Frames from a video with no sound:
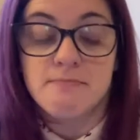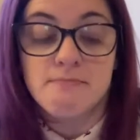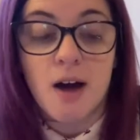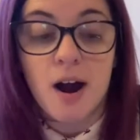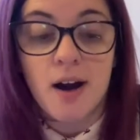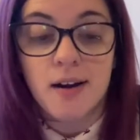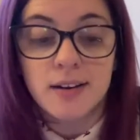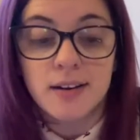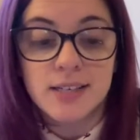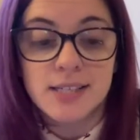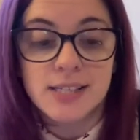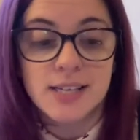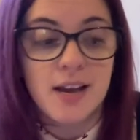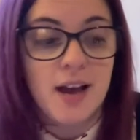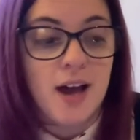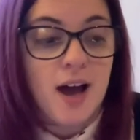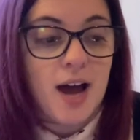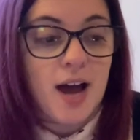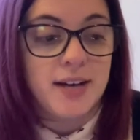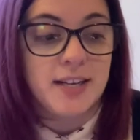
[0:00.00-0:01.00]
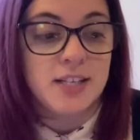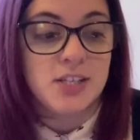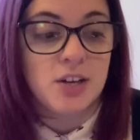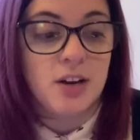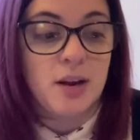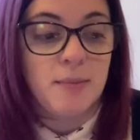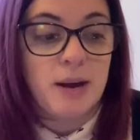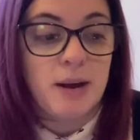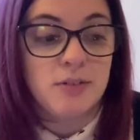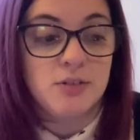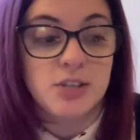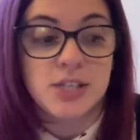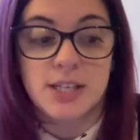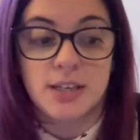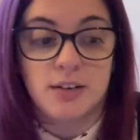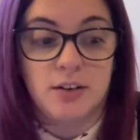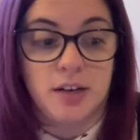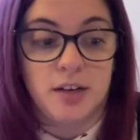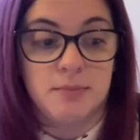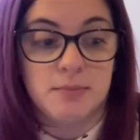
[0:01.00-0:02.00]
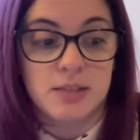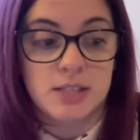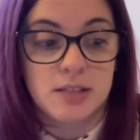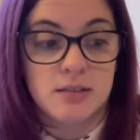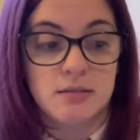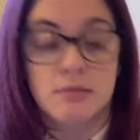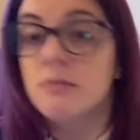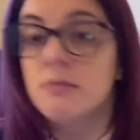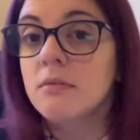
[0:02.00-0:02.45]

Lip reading: marks and it's all about synonyms.